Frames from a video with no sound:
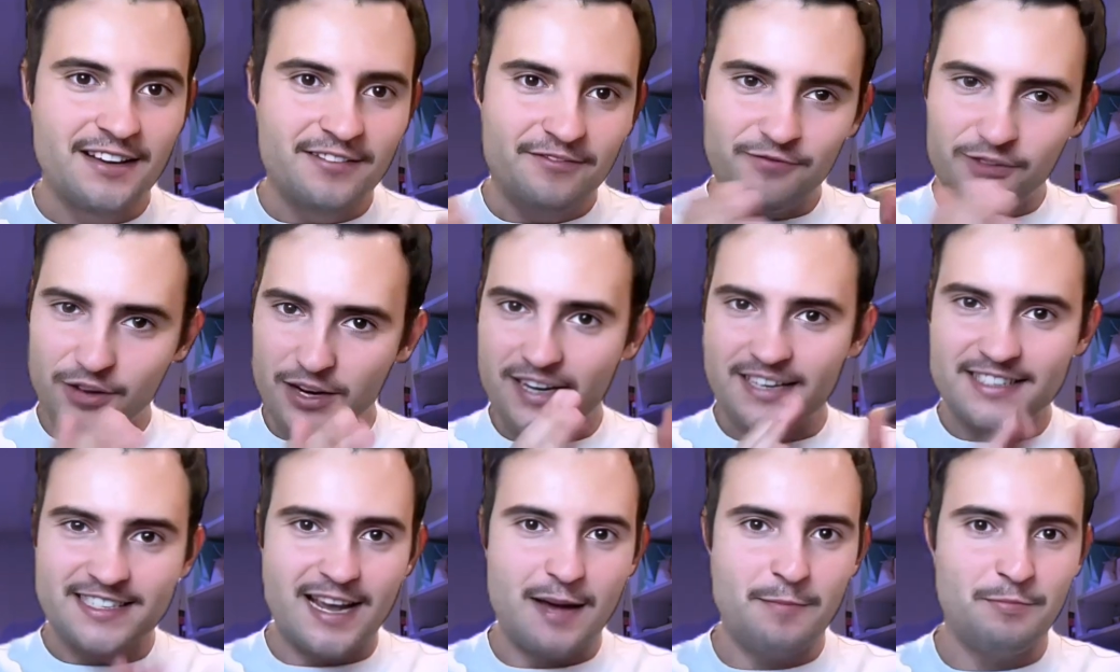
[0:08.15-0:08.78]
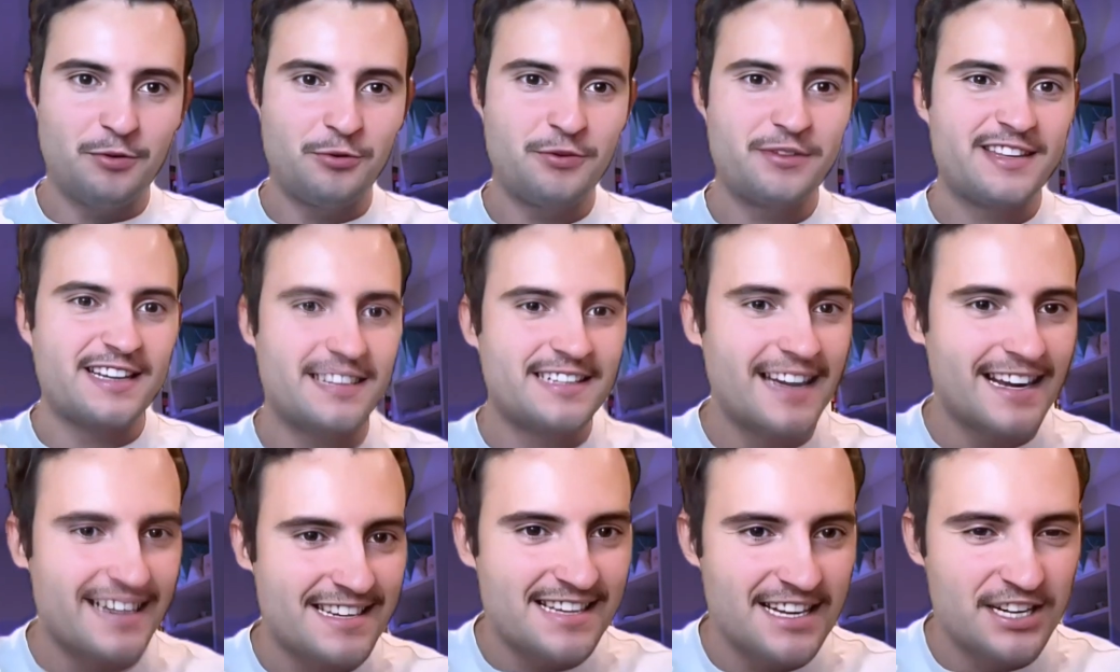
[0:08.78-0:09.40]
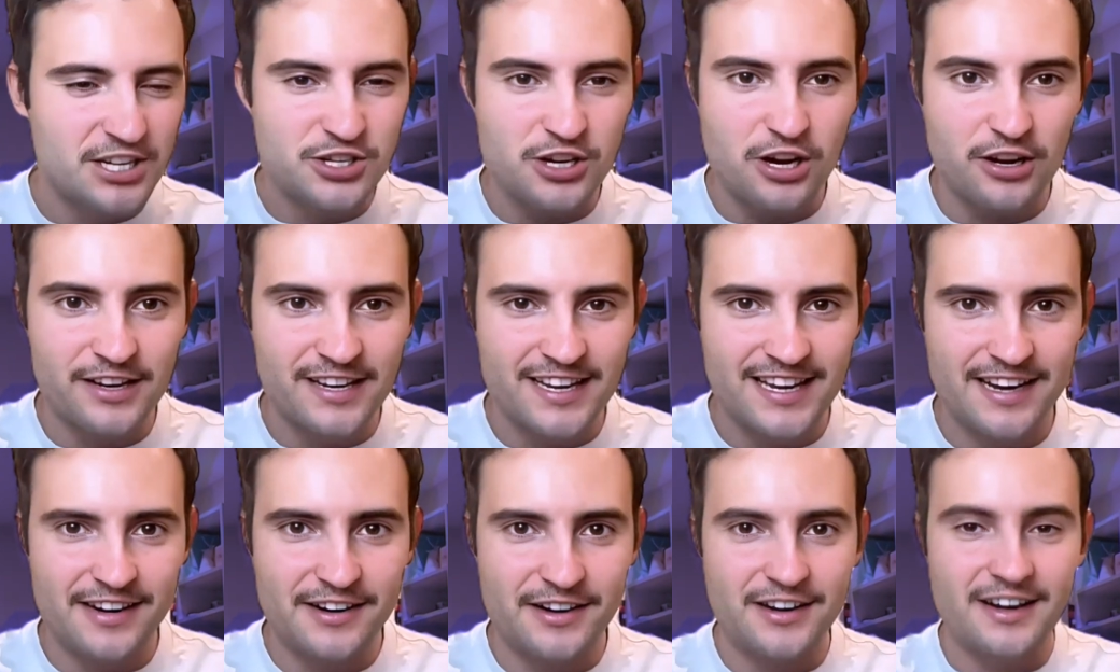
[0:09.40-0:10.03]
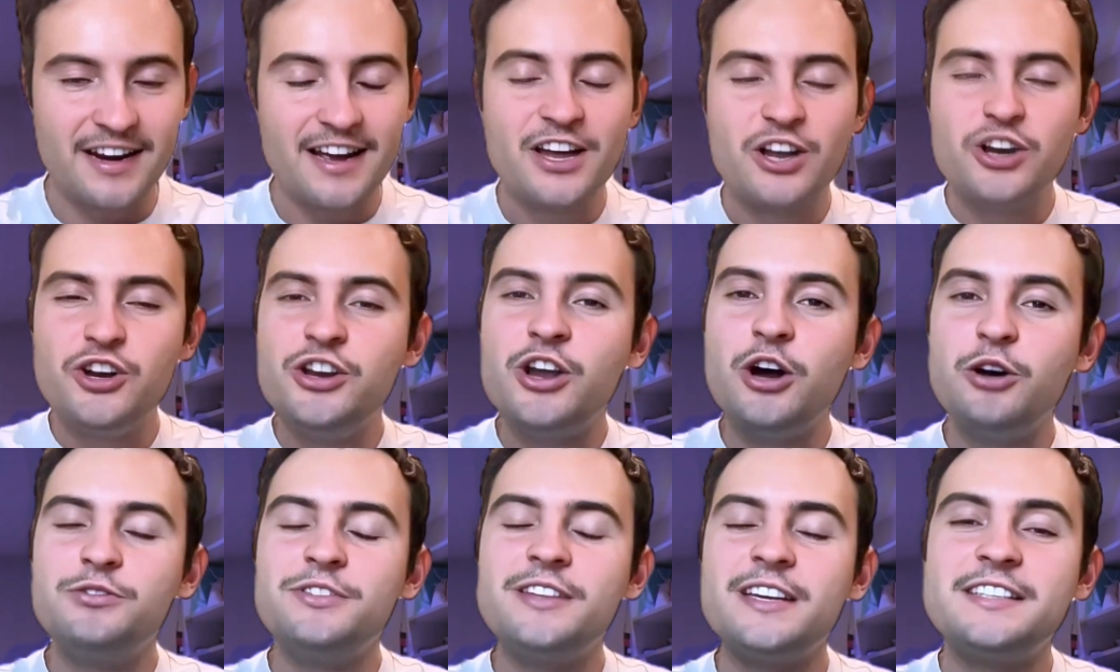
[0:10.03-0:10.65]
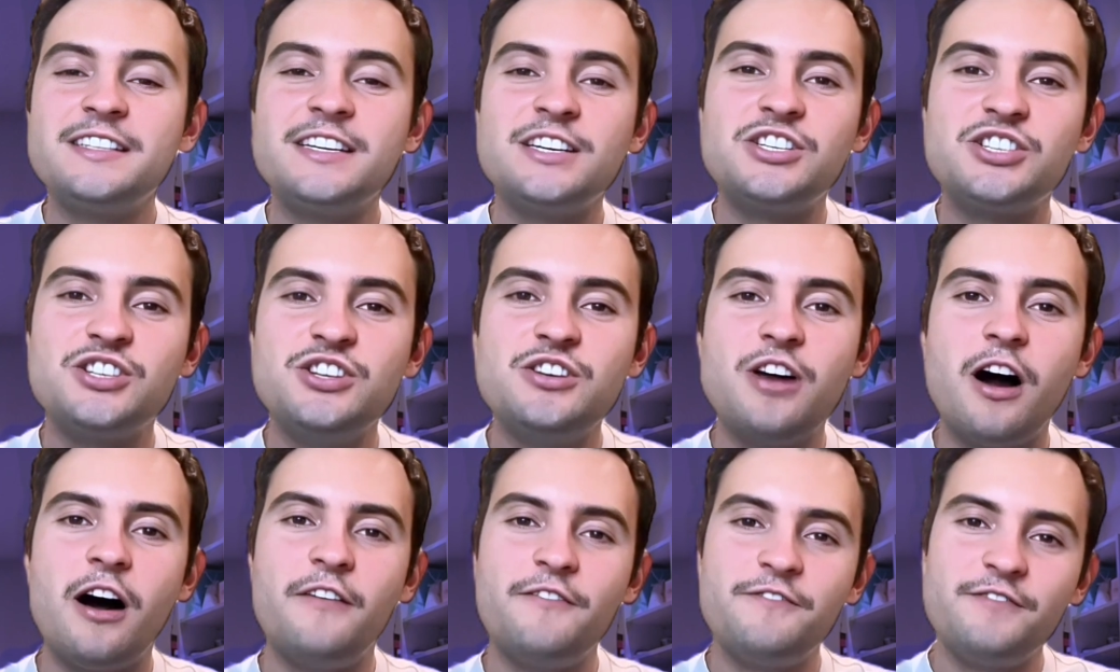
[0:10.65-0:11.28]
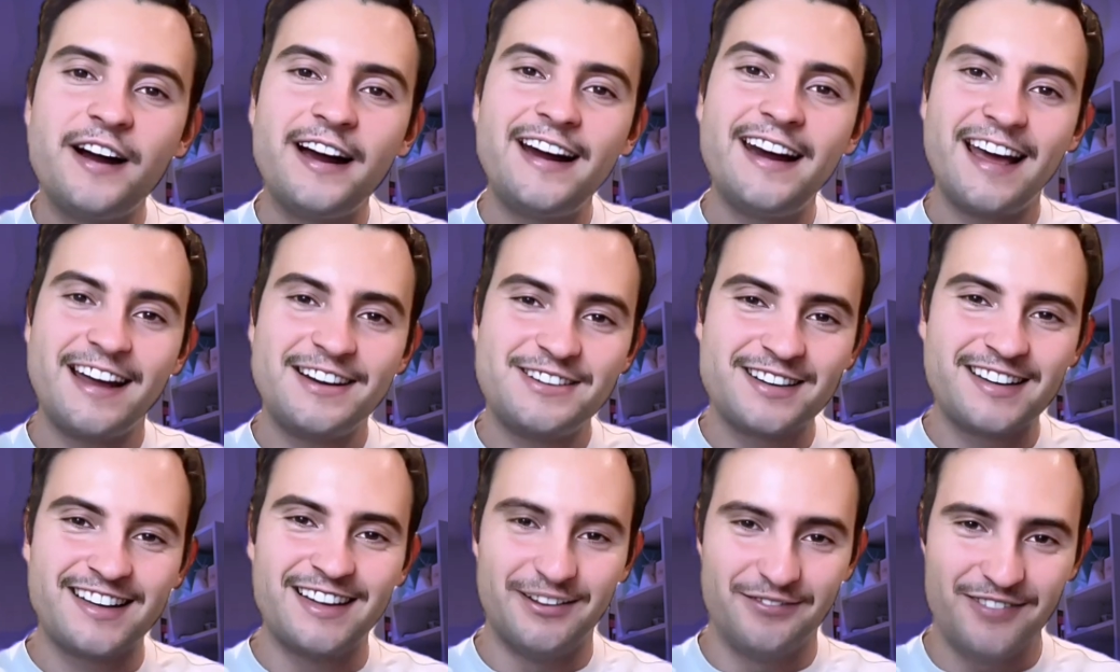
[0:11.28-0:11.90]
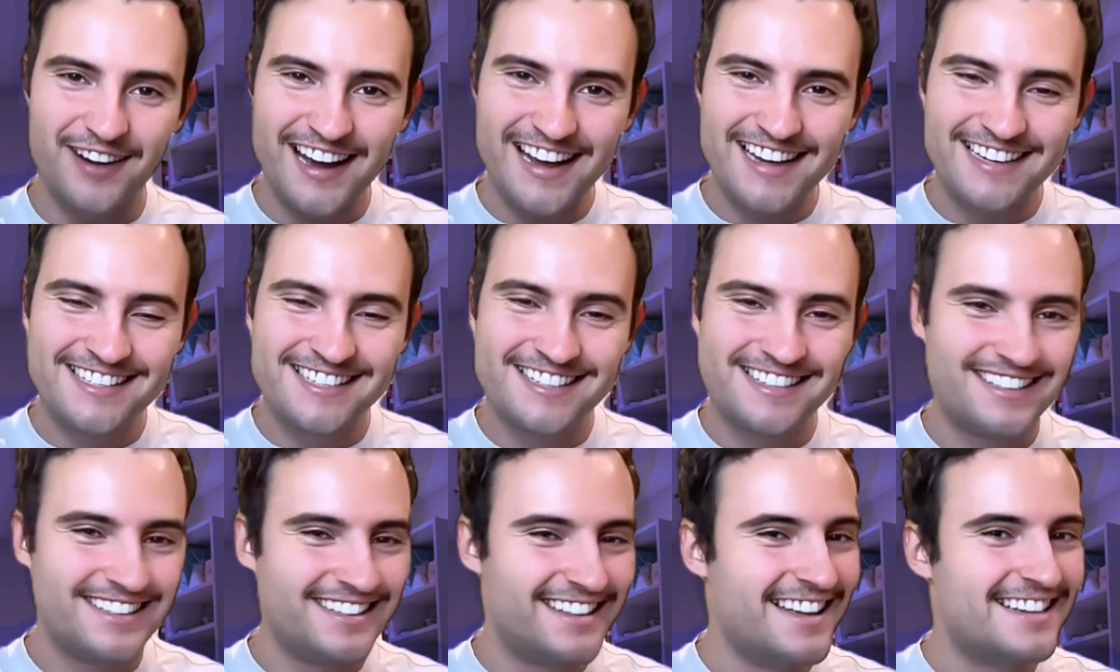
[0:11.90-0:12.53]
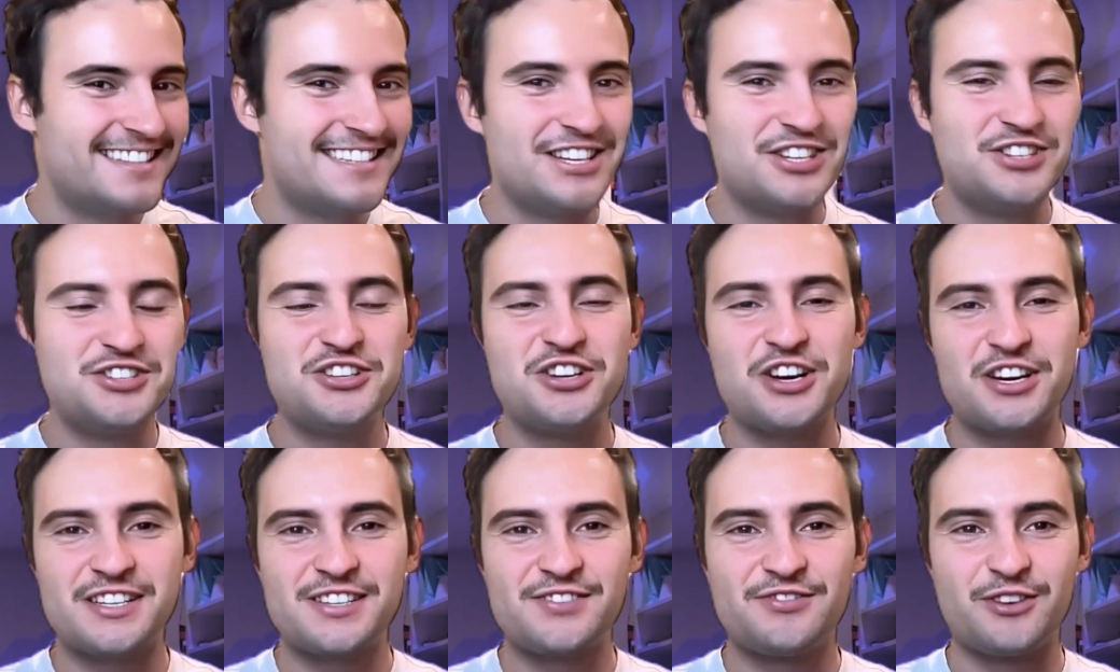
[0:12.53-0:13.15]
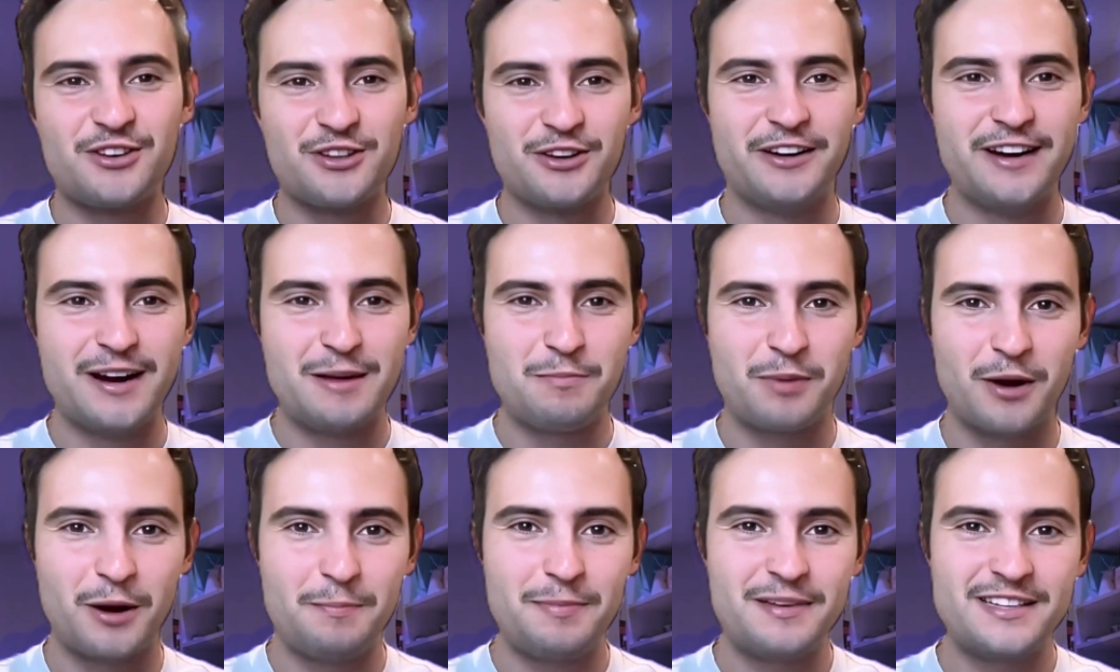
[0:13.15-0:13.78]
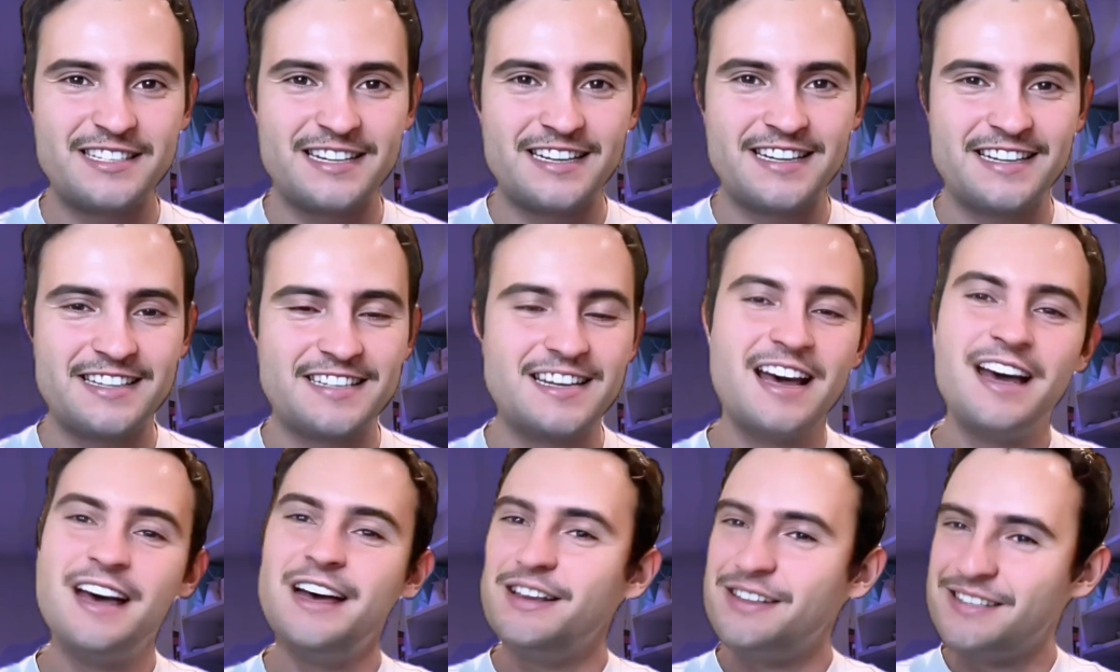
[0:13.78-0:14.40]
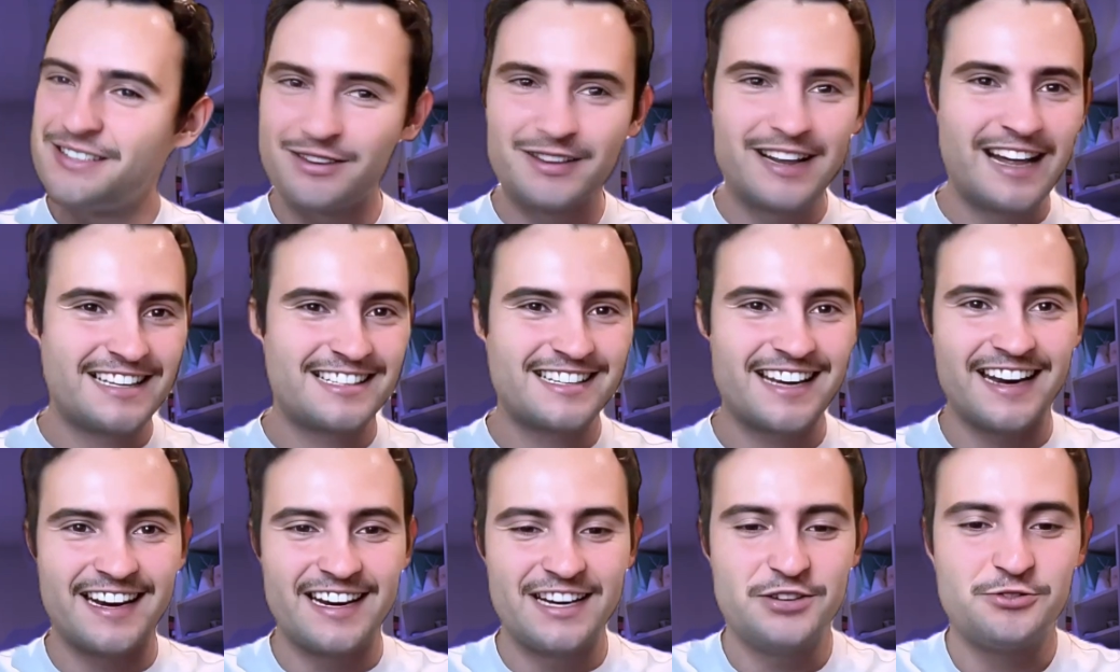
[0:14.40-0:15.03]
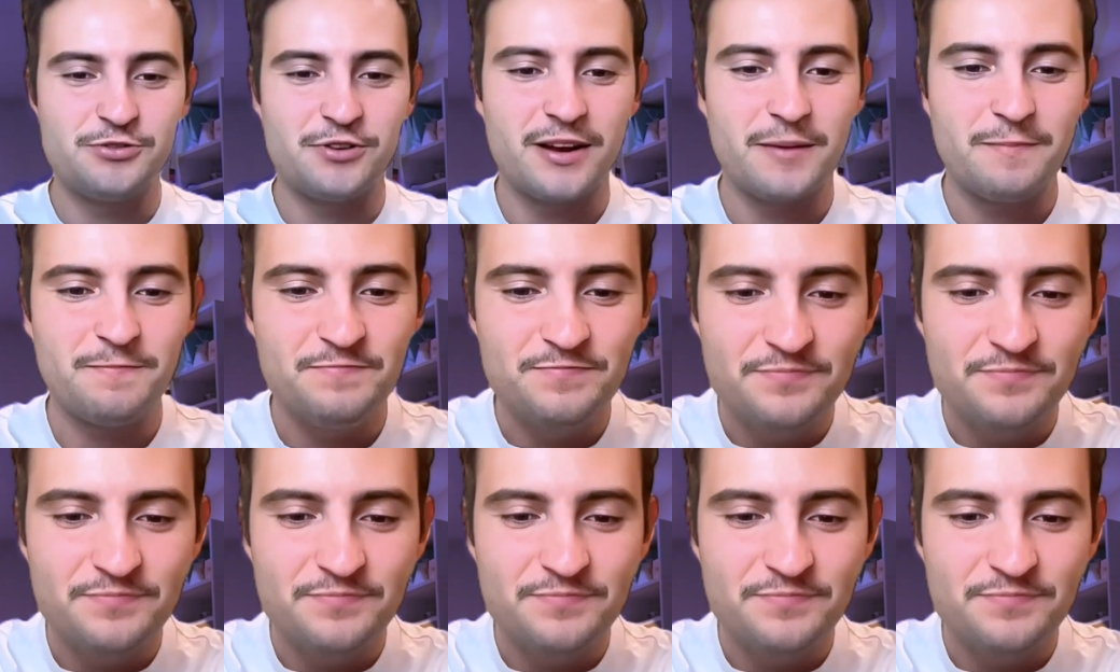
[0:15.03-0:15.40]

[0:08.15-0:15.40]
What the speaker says: For example, with the Tesla stock here, note this is not financial advice, this is just for learning purposes, so let's get into it.